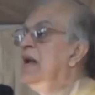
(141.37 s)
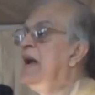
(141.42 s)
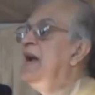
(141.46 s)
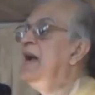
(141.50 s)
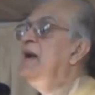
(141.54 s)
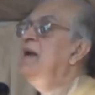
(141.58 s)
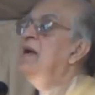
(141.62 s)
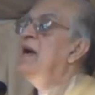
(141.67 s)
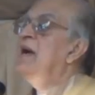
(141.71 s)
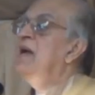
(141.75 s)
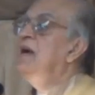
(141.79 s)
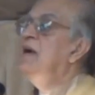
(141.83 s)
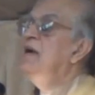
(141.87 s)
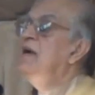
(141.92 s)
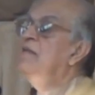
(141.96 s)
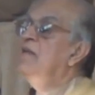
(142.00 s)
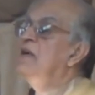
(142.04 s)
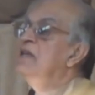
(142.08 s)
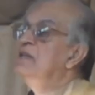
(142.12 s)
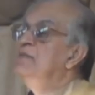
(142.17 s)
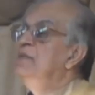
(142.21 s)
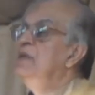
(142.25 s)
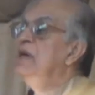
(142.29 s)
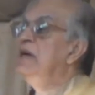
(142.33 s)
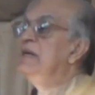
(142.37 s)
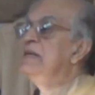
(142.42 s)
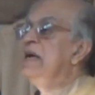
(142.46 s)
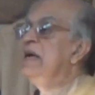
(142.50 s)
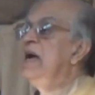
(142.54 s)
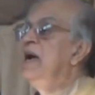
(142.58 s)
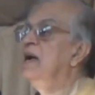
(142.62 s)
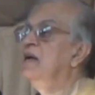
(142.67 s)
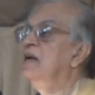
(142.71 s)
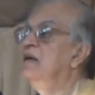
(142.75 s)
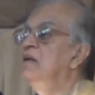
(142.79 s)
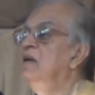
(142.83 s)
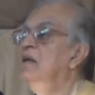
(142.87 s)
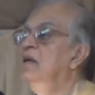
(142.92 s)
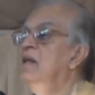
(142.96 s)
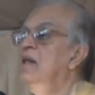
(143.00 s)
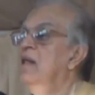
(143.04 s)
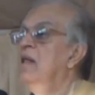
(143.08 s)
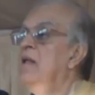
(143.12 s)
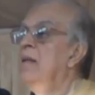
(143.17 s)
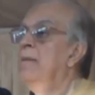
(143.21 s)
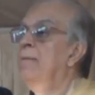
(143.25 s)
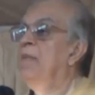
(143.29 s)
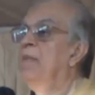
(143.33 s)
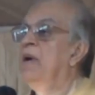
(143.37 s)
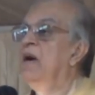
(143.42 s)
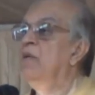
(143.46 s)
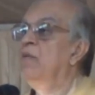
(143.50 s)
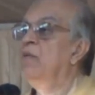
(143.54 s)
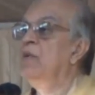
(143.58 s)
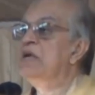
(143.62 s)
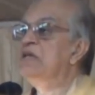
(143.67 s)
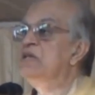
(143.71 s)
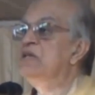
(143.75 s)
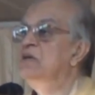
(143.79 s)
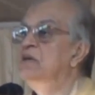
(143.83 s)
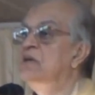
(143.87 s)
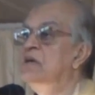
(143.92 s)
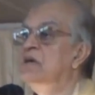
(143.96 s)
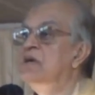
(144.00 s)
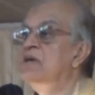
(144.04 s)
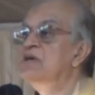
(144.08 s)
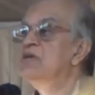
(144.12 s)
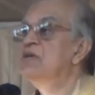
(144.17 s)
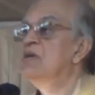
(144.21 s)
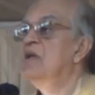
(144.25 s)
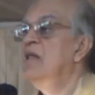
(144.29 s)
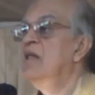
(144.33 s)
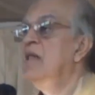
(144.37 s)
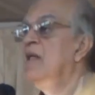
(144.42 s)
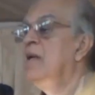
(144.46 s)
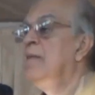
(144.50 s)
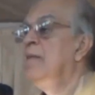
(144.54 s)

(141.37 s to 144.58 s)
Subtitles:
Grand narrative has been attacked by Westerners